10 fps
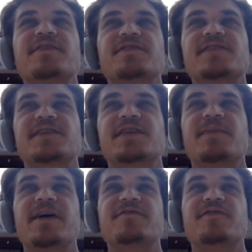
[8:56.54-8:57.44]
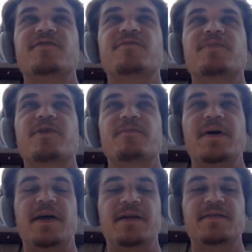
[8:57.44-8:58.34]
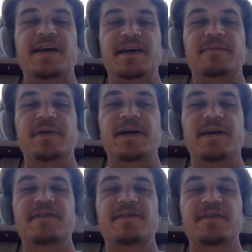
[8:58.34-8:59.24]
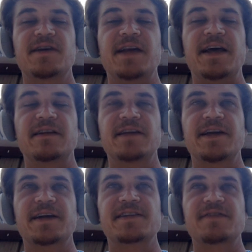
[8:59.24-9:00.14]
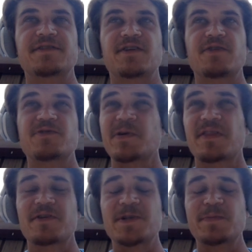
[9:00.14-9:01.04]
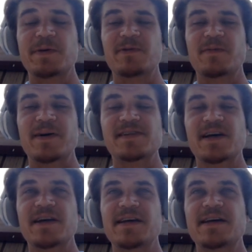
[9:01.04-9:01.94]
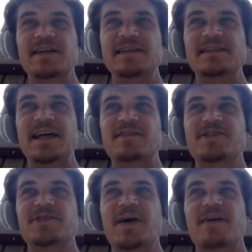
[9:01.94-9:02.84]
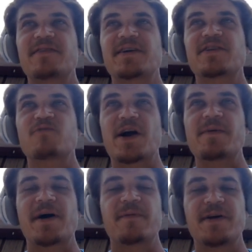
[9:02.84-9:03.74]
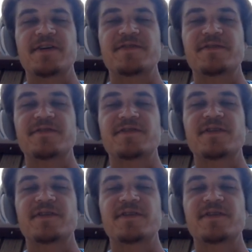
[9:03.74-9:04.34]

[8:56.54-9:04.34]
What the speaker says: or 60 page views per minute taking place in analytics, even though there was only 13 people on my site, down to having the right amount of page views